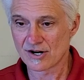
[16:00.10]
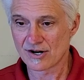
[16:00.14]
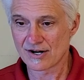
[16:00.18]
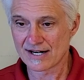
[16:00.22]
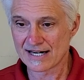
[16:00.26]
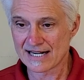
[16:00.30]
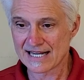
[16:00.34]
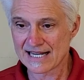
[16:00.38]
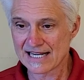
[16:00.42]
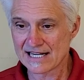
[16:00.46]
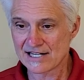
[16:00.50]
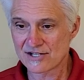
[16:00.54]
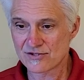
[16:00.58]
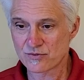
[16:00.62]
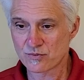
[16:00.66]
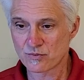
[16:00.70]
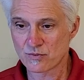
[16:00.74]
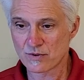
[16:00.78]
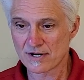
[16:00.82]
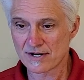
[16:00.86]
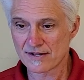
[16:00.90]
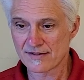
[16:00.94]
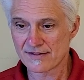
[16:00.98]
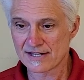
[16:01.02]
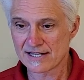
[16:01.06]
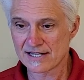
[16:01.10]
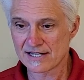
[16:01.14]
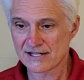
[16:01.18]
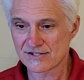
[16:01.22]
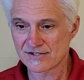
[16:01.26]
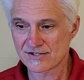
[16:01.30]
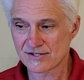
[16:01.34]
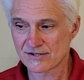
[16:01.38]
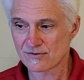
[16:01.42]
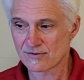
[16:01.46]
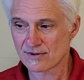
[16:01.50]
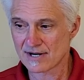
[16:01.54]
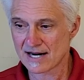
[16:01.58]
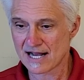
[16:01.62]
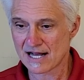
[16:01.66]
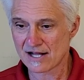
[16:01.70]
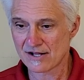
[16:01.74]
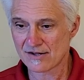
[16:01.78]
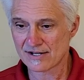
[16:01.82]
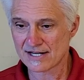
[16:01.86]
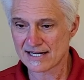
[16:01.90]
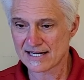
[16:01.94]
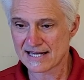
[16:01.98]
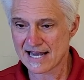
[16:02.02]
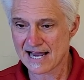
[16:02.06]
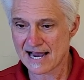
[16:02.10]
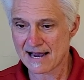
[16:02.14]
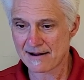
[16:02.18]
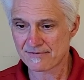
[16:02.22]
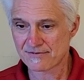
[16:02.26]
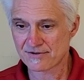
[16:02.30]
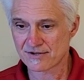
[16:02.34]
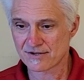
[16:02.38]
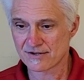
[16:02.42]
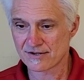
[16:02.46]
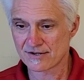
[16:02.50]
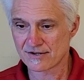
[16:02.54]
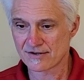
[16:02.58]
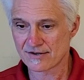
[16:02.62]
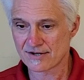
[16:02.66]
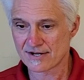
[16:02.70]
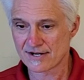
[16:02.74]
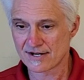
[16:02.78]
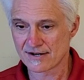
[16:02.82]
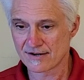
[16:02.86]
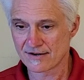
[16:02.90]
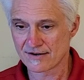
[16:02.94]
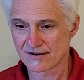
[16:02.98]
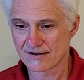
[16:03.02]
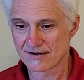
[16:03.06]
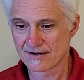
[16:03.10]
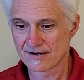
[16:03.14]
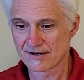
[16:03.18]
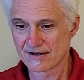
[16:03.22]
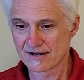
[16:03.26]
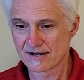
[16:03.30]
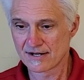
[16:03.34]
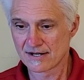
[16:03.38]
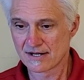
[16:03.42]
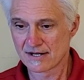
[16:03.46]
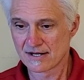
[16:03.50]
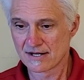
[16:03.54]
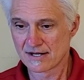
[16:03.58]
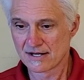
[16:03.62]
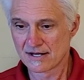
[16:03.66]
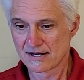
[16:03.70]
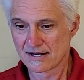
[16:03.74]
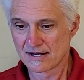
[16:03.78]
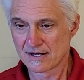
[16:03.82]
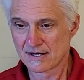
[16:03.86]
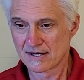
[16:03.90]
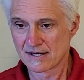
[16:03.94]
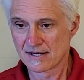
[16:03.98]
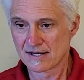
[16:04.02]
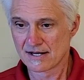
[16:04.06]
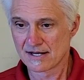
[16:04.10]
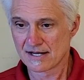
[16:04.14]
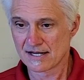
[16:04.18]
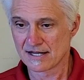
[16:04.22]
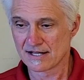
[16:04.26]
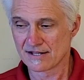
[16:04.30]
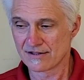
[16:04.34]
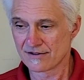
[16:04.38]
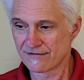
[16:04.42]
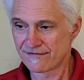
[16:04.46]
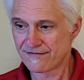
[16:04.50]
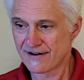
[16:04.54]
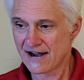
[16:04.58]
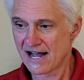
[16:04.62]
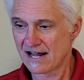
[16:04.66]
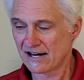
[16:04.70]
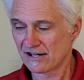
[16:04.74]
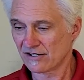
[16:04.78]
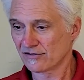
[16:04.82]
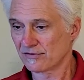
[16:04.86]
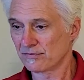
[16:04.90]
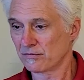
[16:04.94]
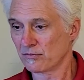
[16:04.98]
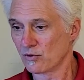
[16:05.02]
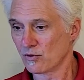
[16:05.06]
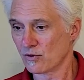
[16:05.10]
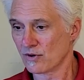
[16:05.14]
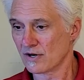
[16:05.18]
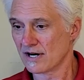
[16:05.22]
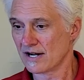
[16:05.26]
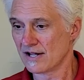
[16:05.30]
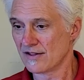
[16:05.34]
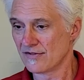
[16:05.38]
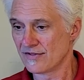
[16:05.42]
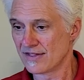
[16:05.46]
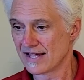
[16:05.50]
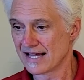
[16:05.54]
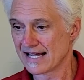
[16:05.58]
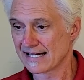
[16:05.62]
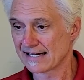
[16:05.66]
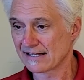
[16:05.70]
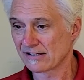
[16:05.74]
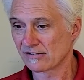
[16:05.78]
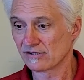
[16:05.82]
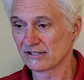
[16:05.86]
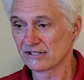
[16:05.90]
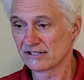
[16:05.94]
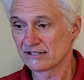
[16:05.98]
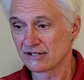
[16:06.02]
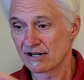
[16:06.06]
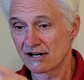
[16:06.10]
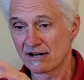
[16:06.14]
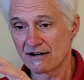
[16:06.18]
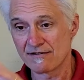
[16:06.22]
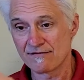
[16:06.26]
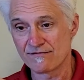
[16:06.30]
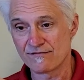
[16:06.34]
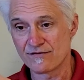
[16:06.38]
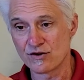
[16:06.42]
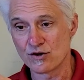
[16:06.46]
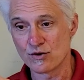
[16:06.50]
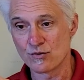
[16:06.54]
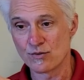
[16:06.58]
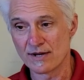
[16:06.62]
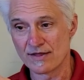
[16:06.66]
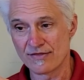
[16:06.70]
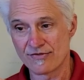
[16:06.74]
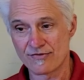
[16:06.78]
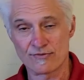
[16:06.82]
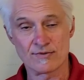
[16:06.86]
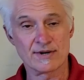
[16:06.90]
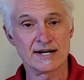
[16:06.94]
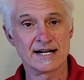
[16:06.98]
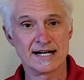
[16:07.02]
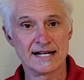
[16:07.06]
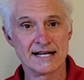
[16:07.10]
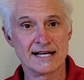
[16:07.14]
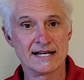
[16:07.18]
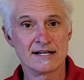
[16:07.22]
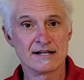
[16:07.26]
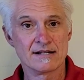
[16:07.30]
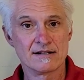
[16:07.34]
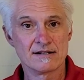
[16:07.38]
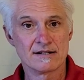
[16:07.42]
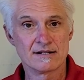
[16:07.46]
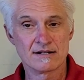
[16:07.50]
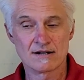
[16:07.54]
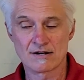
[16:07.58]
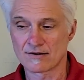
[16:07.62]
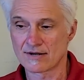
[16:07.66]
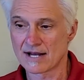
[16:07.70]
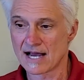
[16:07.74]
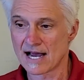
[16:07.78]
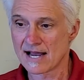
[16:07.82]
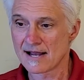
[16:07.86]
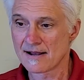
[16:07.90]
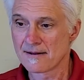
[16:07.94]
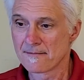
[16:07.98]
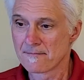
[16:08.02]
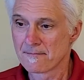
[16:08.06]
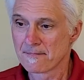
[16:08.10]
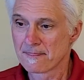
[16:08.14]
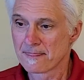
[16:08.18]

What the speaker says: on each one of these in Reality Capture under here in the File Explorer, and then clicked on View in 3D, okay?